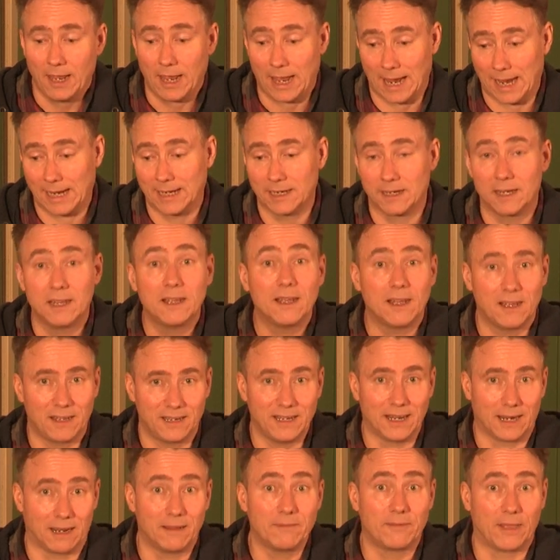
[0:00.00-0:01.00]
and
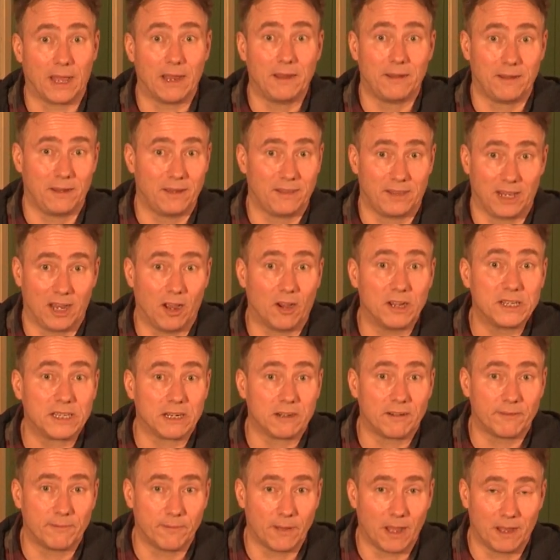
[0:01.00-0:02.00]
the
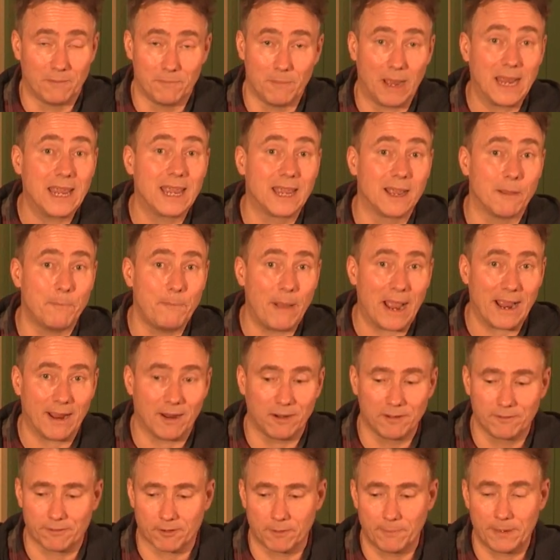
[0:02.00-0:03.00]
idea of making
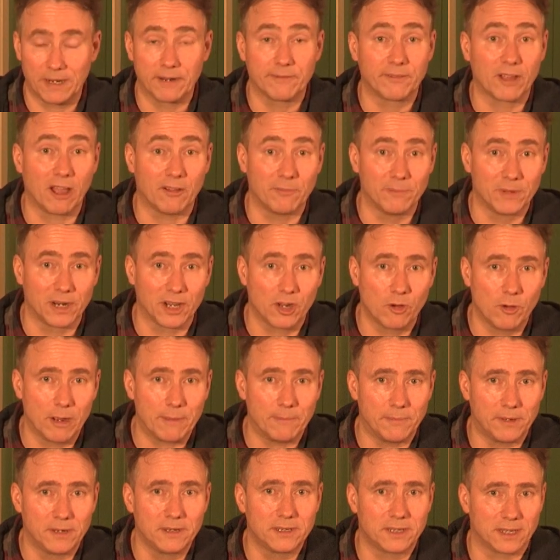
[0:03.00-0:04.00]
£1 for a bit of government
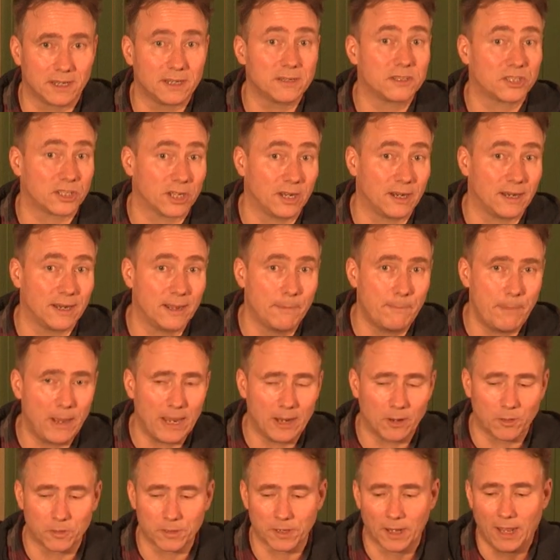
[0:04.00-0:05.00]
equipment certainly
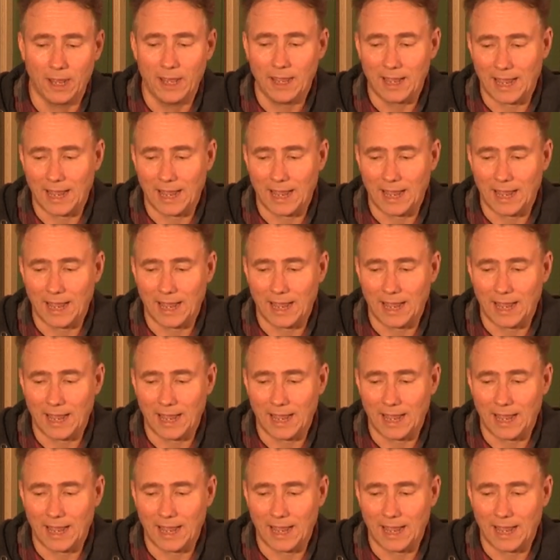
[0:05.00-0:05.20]
appealed,